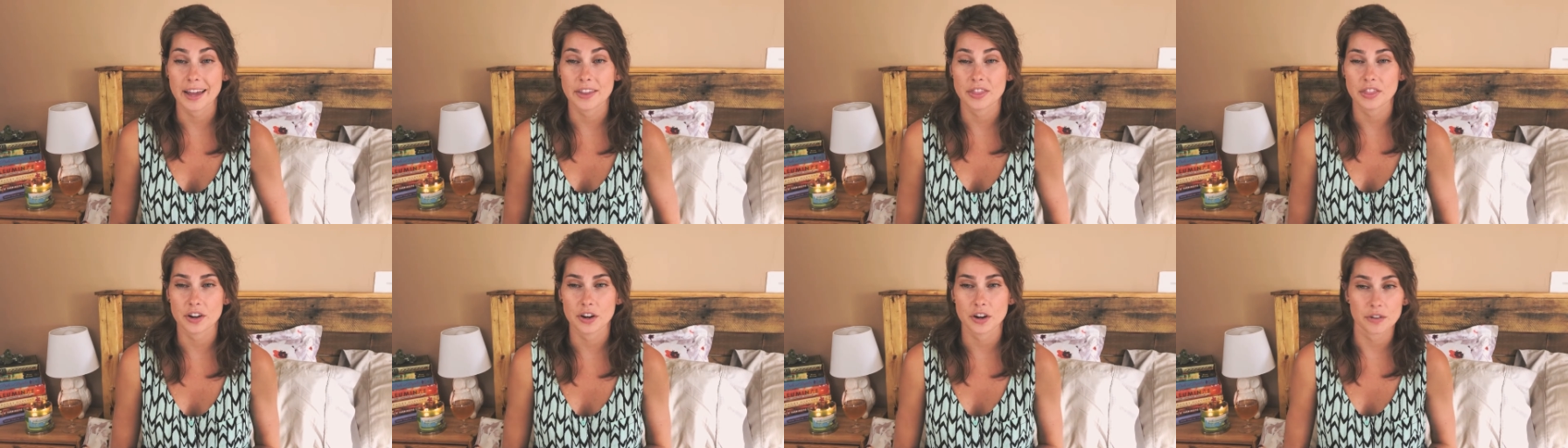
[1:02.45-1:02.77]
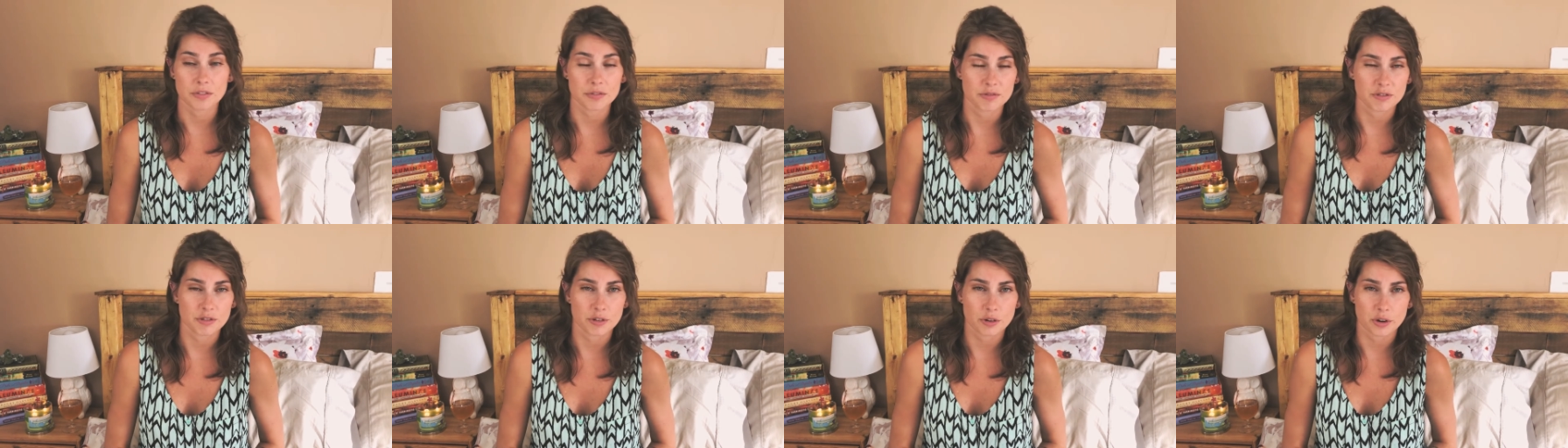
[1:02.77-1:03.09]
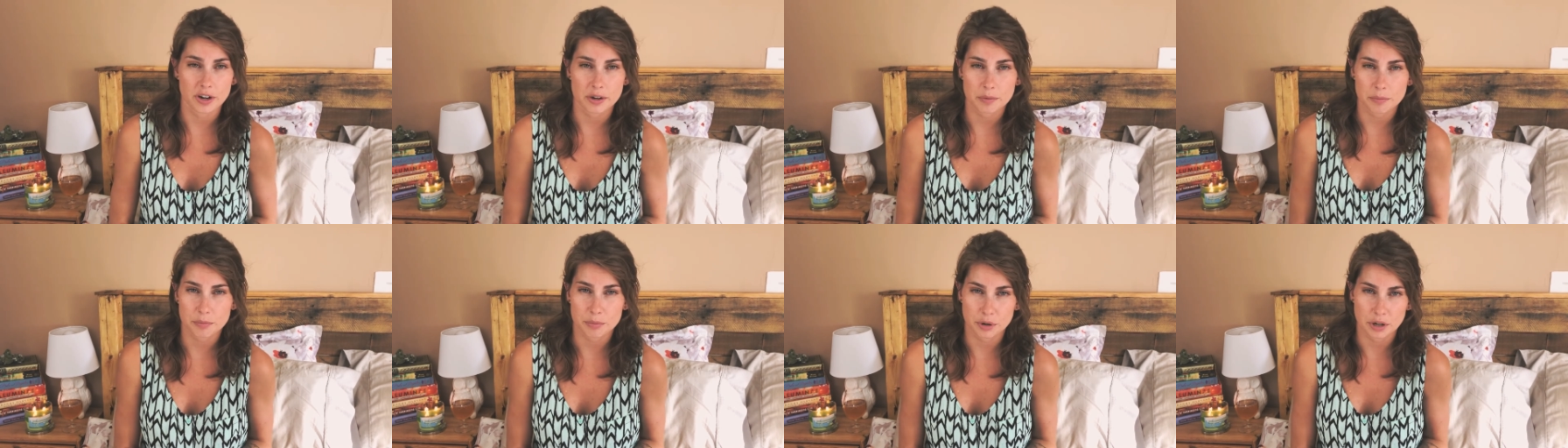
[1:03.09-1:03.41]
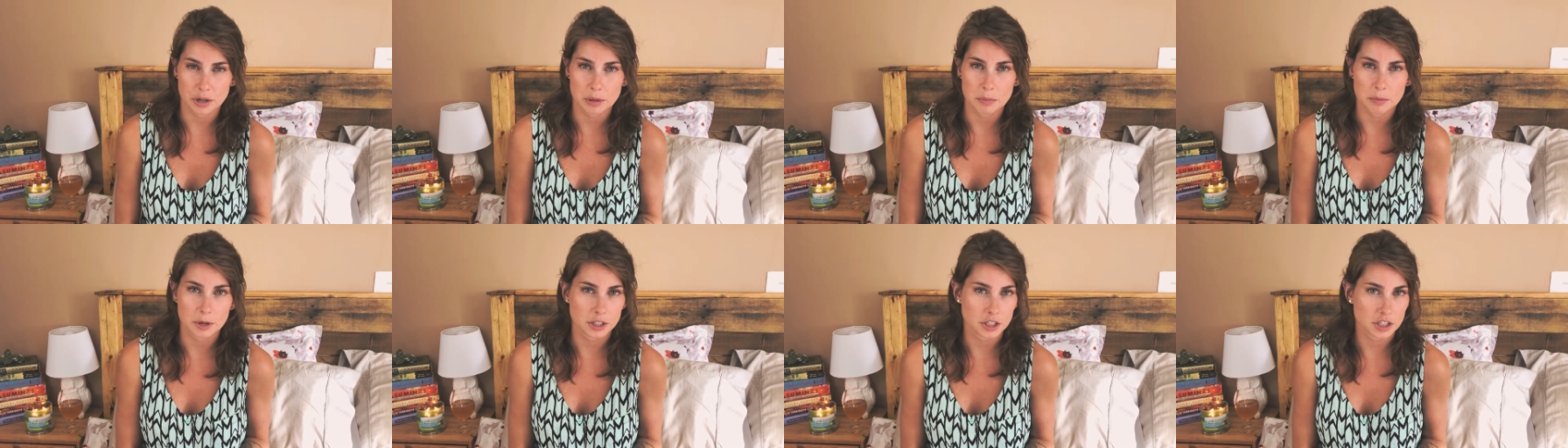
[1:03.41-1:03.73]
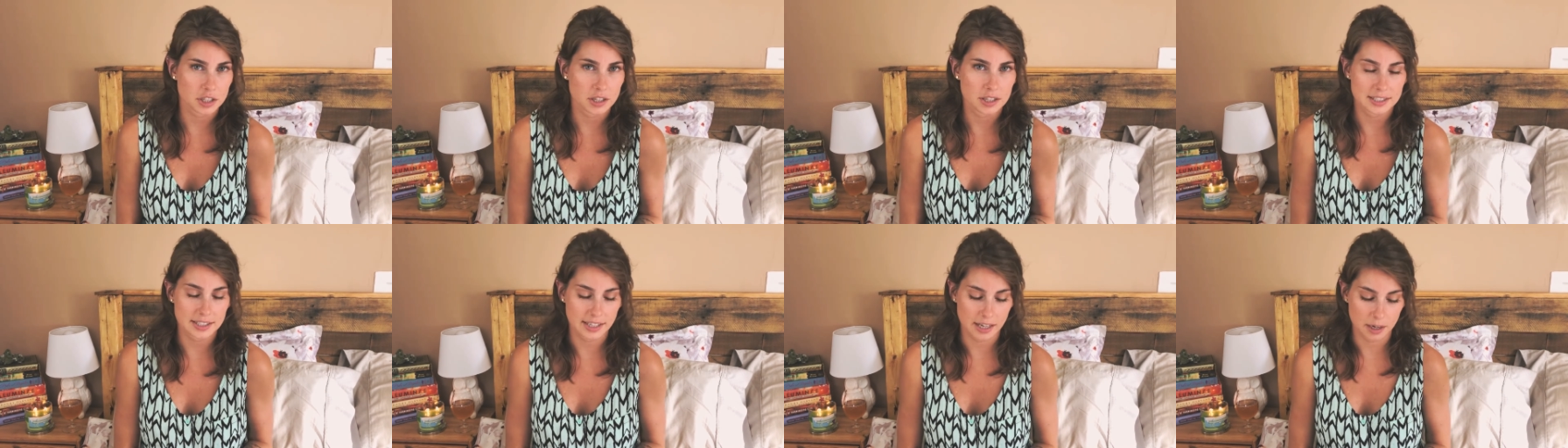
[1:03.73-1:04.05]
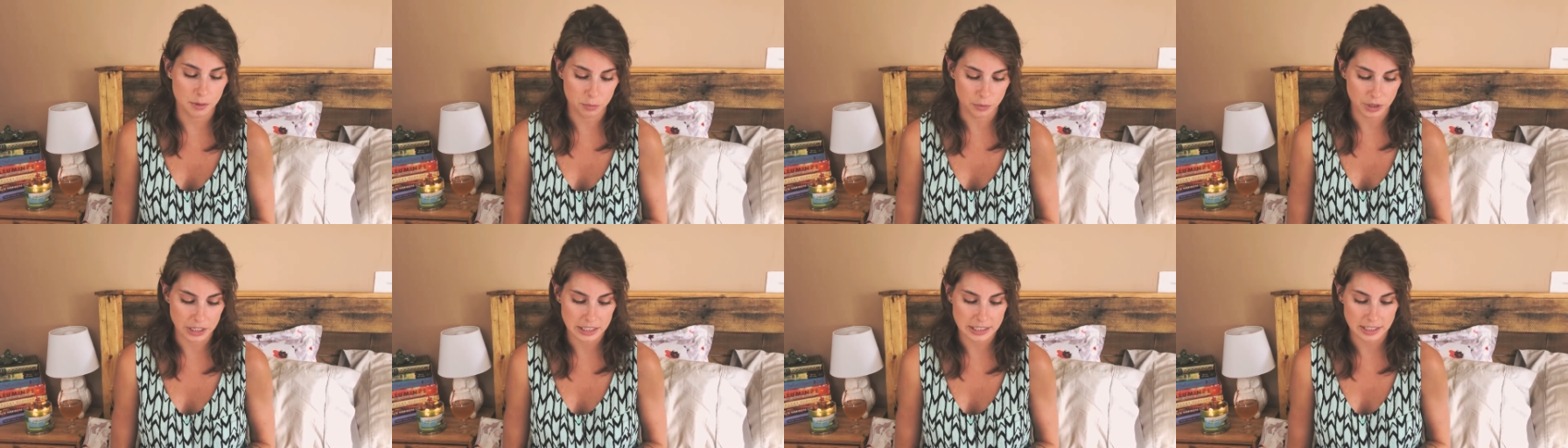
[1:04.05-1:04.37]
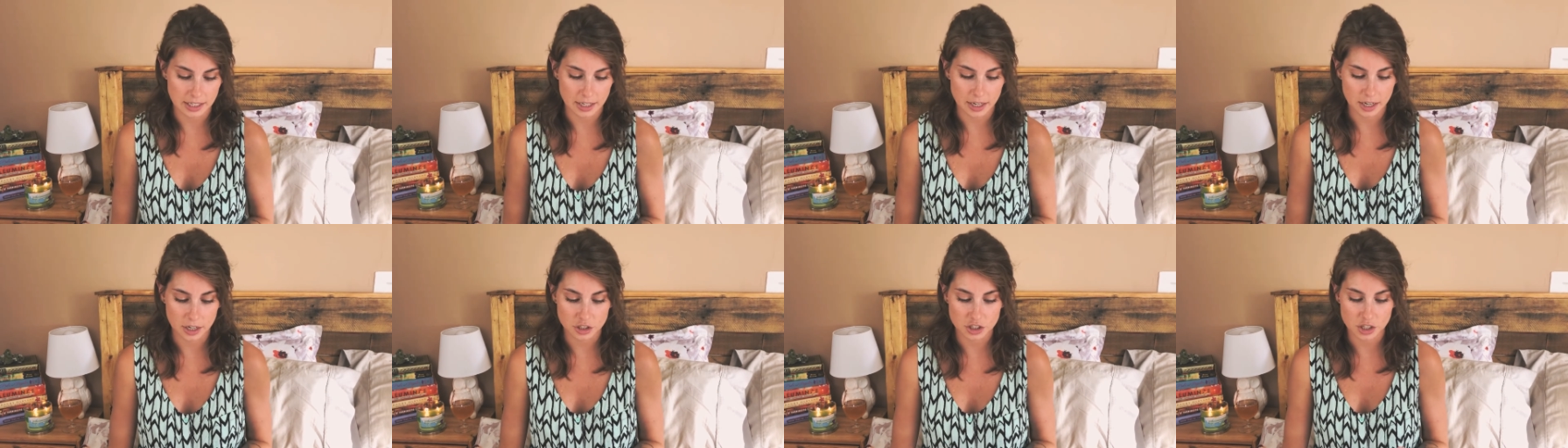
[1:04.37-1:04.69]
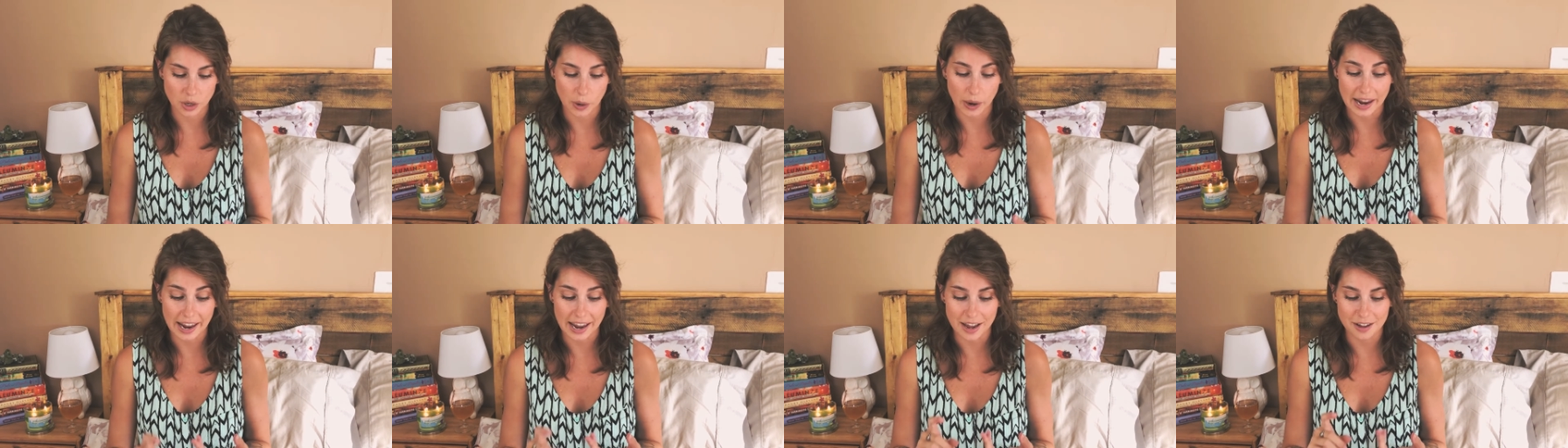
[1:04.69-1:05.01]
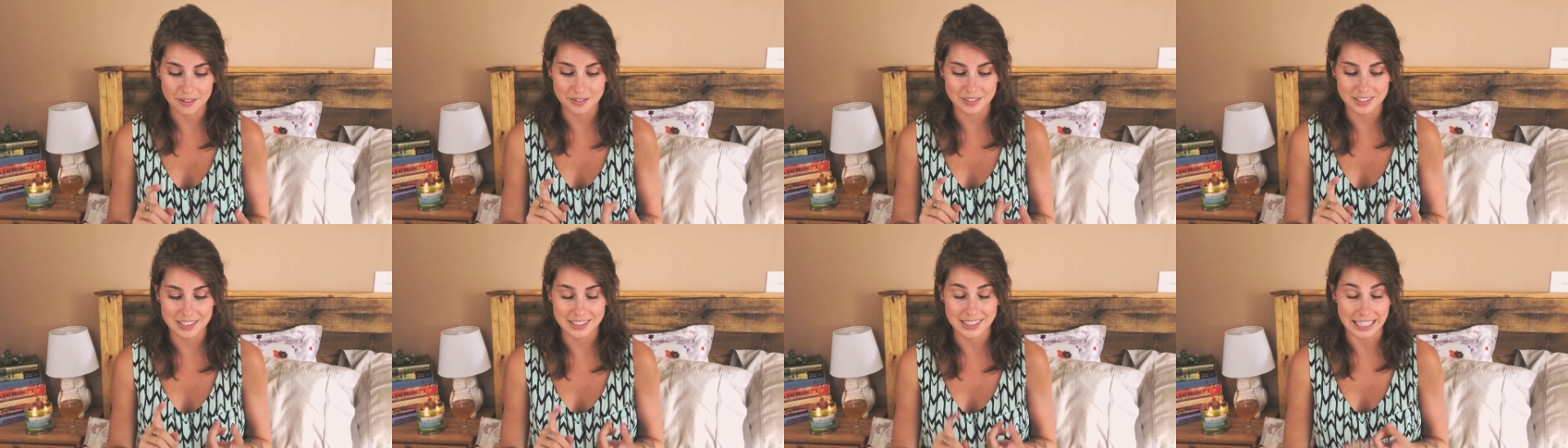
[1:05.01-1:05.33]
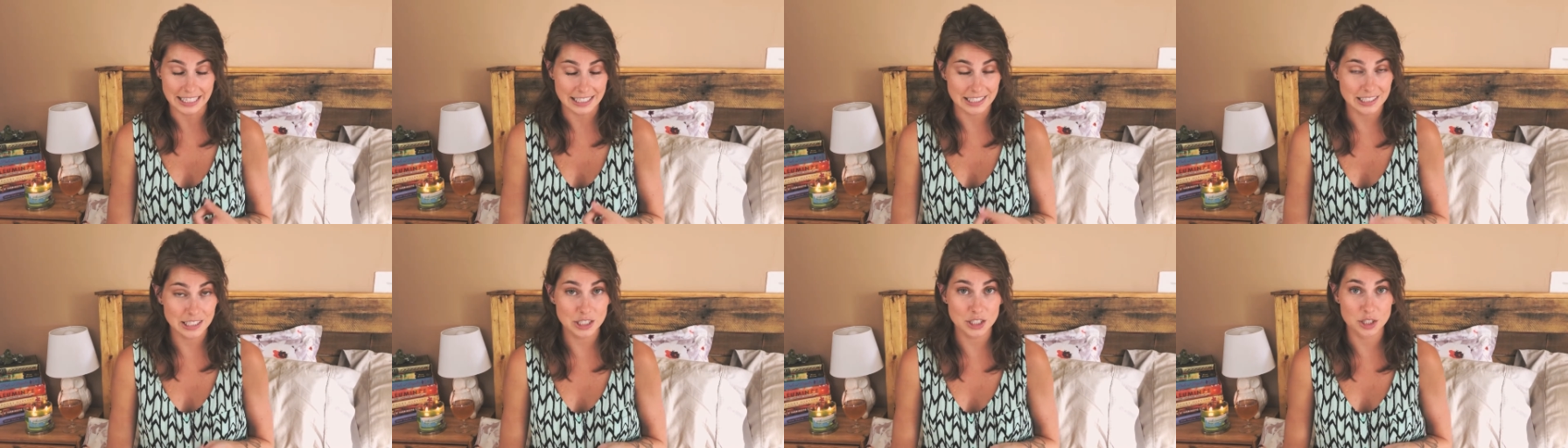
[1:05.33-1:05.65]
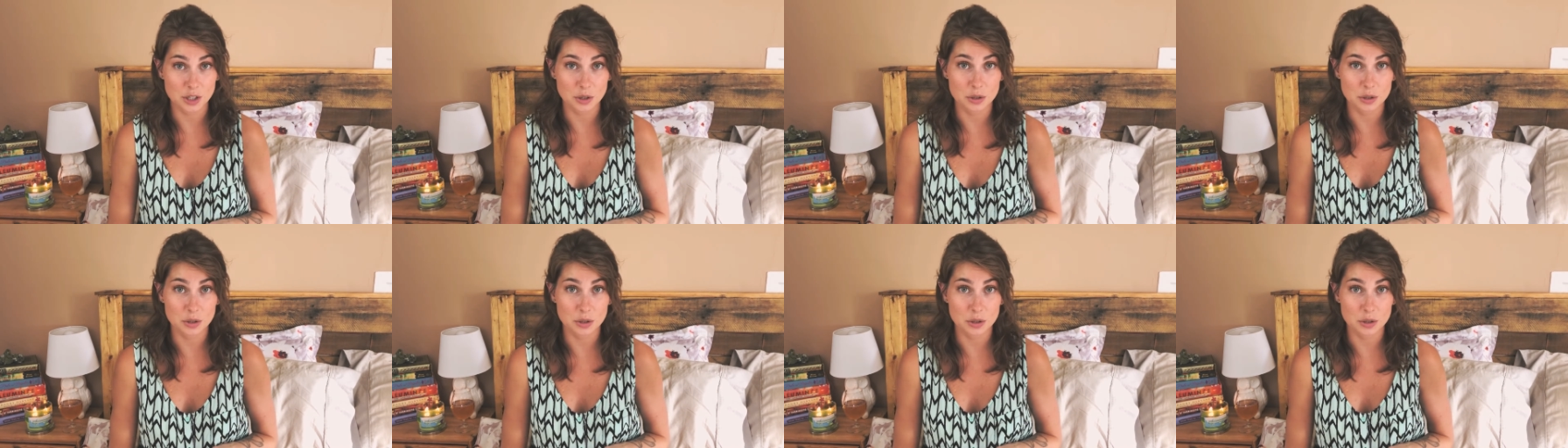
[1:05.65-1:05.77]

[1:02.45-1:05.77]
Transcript: and they're for pretty much the same reason. So I have Daisy